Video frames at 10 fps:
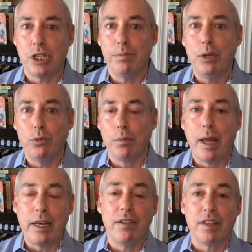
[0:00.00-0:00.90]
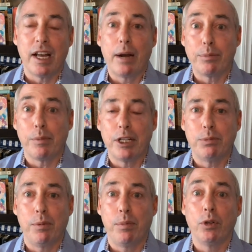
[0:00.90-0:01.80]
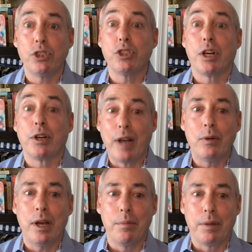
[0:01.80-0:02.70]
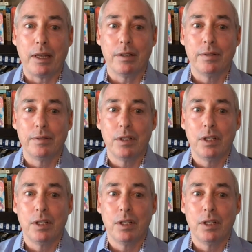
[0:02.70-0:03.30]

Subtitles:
to be where many of the compromise proposals are now coming in,